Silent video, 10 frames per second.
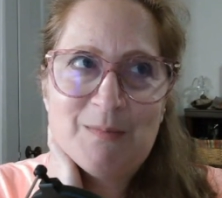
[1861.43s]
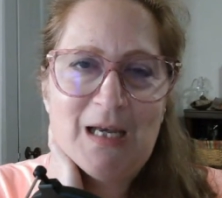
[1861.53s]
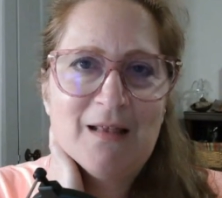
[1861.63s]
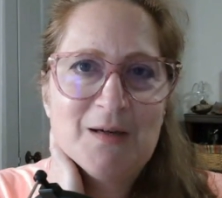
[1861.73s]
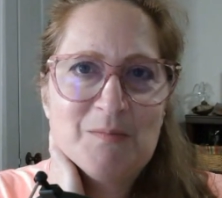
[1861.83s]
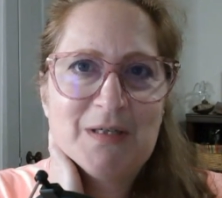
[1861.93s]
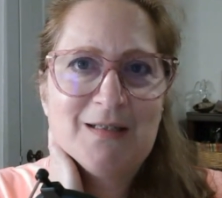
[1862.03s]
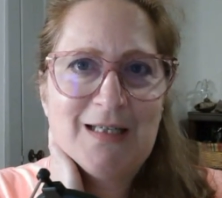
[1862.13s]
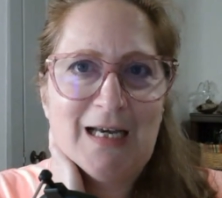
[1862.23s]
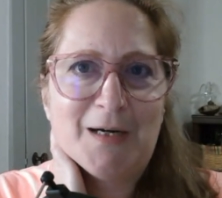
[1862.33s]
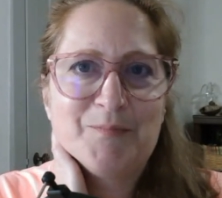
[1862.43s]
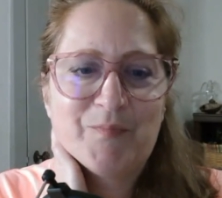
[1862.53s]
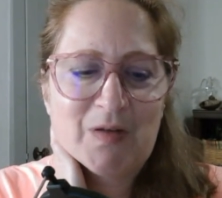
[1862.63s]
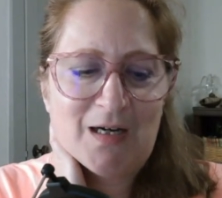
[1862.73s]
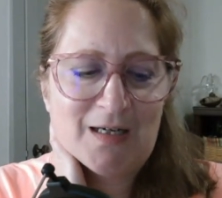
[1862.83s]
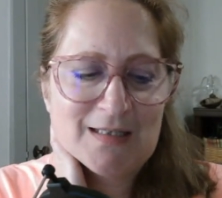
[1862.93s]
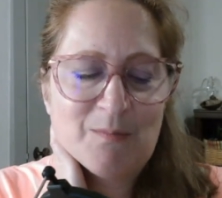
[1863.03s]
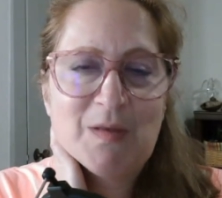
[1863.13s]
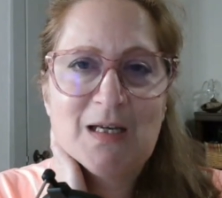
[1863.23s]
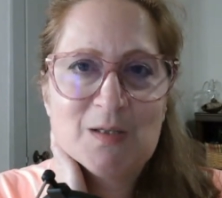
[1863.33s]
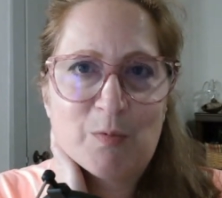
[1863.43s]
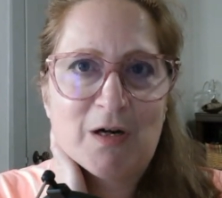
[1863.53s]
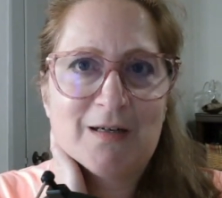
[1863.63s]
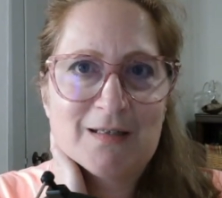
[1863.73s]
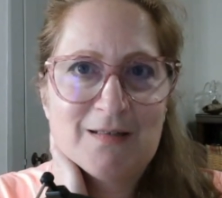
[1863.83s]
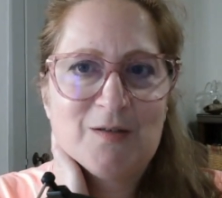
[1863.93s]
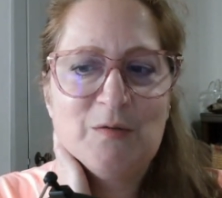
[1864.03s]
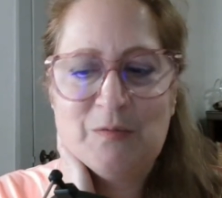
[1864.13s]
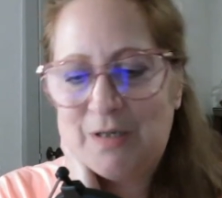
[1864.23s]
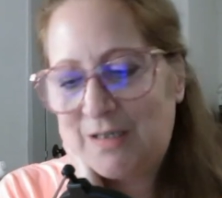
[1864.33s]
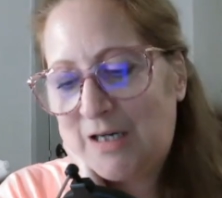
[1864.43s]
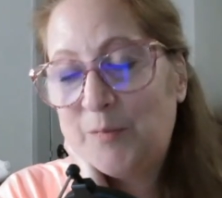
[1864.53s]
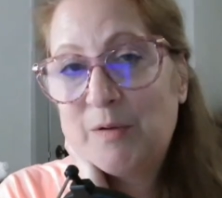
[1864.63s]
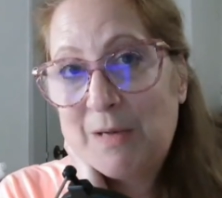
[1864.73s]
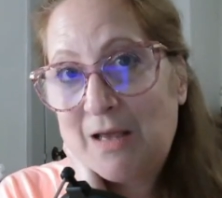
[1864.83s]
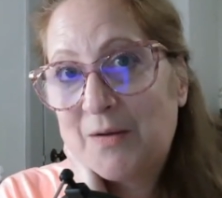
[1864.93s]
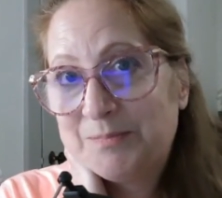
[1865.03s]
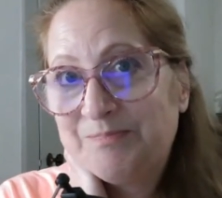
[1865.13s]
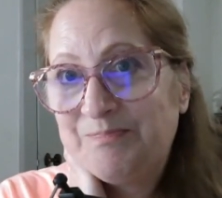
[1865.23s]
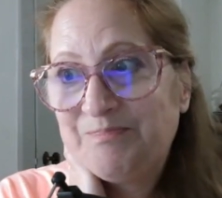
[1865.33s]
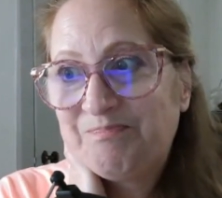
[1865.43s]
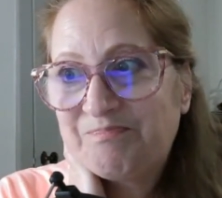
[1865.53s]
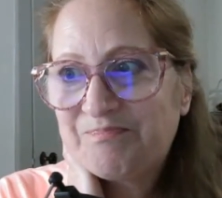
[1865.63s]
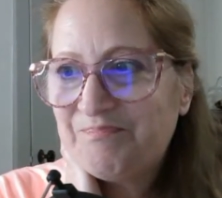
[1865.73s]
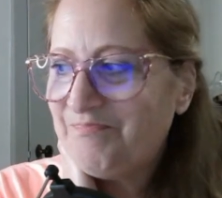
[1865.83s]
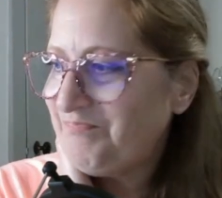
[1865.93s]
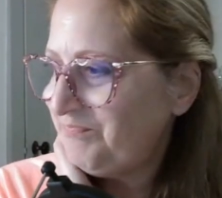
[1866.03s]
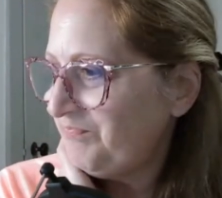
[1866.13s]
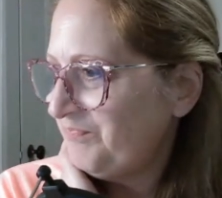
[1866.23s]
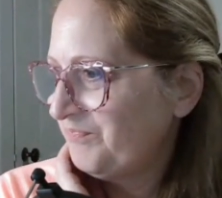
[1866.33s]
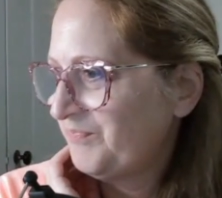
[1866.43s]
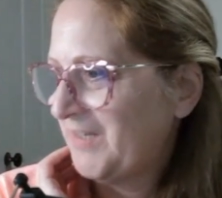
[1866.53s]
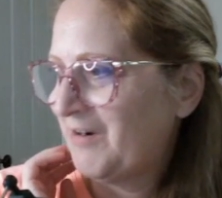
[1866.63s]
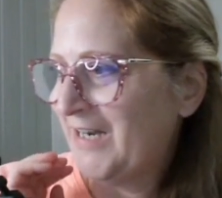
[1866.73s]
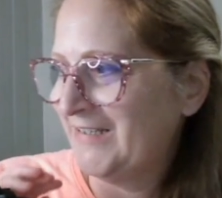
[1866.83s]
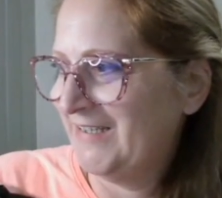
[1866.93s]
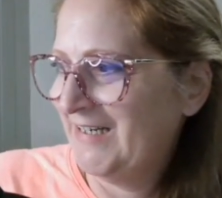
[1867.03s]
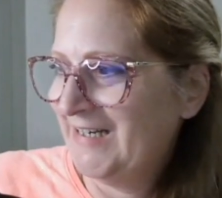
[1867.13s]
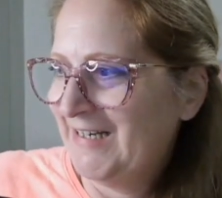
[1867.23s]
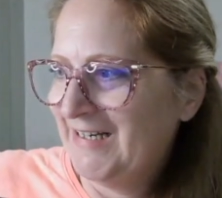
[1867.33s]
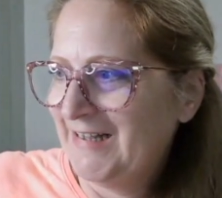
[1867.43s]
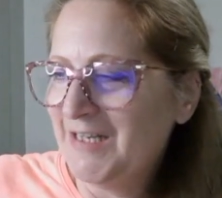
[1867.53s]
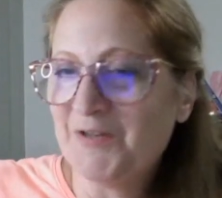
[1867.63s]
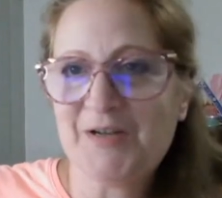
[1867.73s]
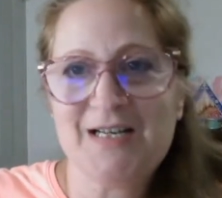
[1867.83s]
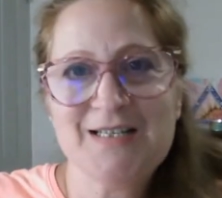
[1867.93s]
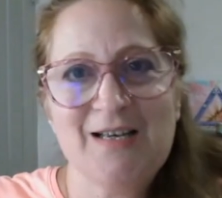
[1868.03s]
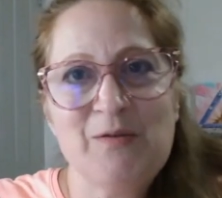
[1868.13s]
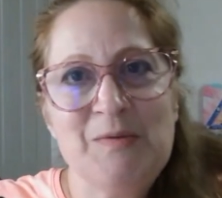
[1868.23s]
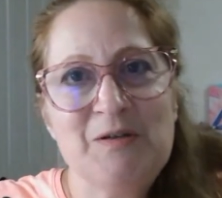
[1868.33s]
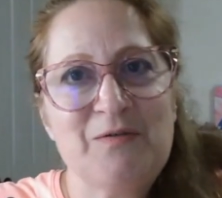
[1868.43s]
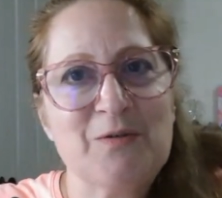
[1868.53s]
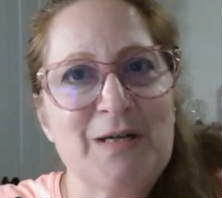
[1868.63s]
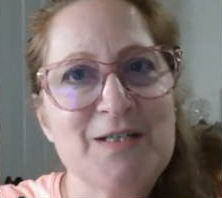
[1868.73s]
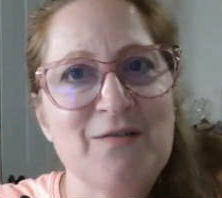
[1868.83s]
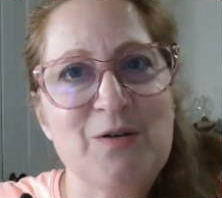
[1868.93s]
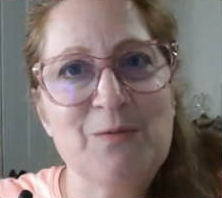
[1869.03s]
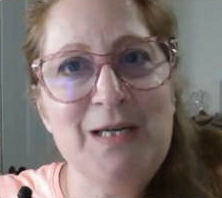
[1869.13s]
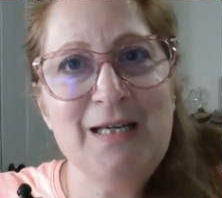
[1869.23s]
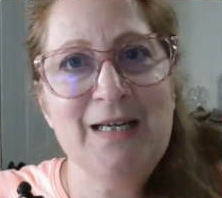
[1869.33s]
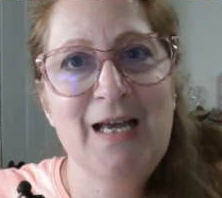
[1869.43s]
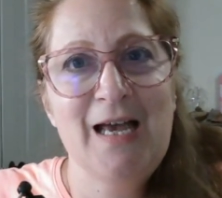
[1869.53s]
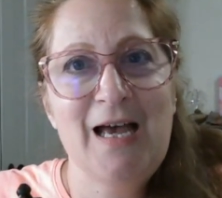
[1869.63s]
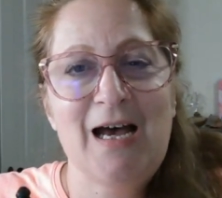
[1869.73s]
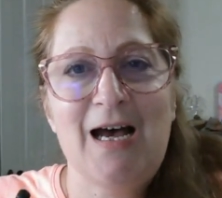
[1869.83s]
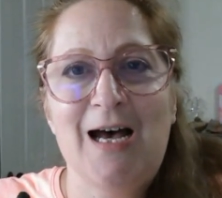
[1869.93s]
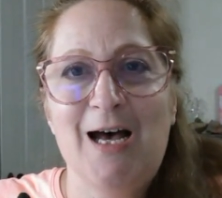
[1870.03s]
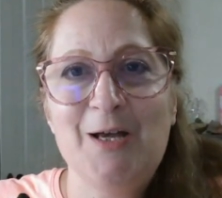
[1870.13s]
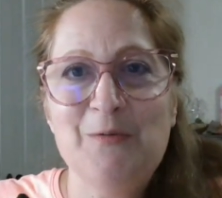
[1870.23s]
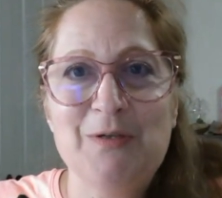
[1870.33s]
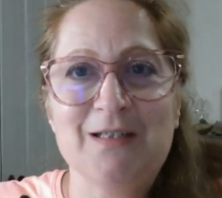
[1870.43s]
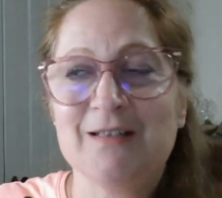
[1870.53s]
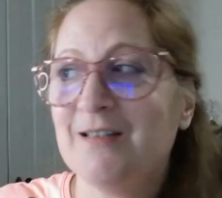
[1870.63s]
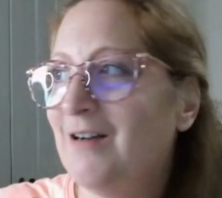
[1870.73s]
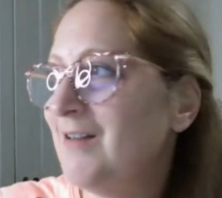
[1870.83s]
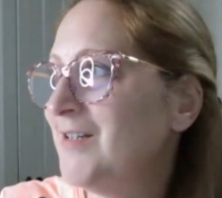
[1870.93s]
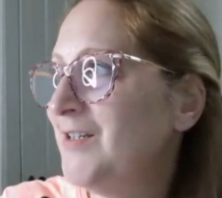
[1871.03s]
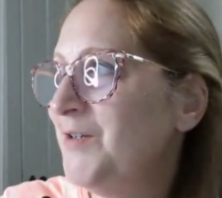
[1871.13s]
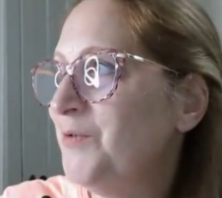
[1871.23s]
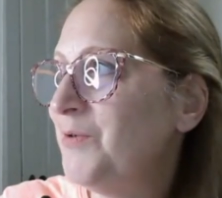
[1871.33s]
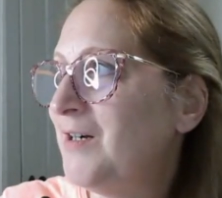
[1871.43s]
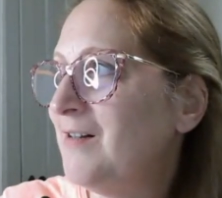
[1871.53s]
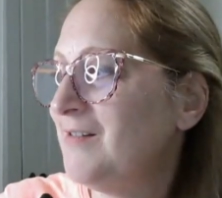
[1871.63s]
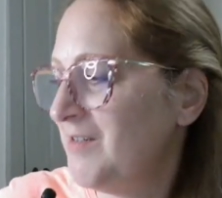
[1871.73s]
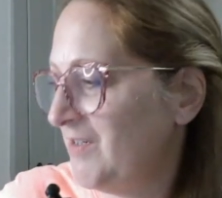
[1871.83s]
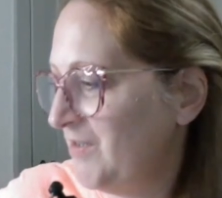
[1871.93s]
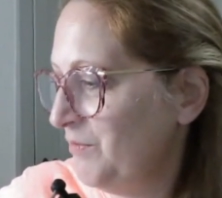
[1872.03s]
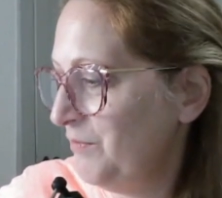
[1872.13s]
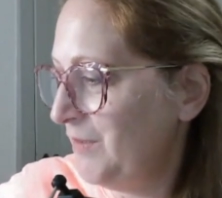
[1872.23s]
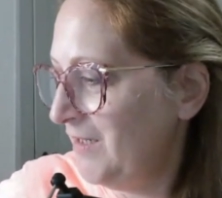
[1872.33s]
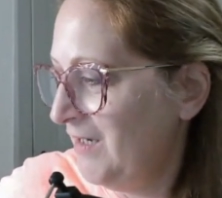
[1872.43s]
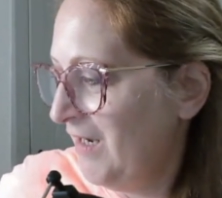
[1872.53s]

to make them, but yeah, uh, something is brought to uh, help you make them. All right. Thank you guys. Have a beautiful rest of your week. I will talk to you all soon.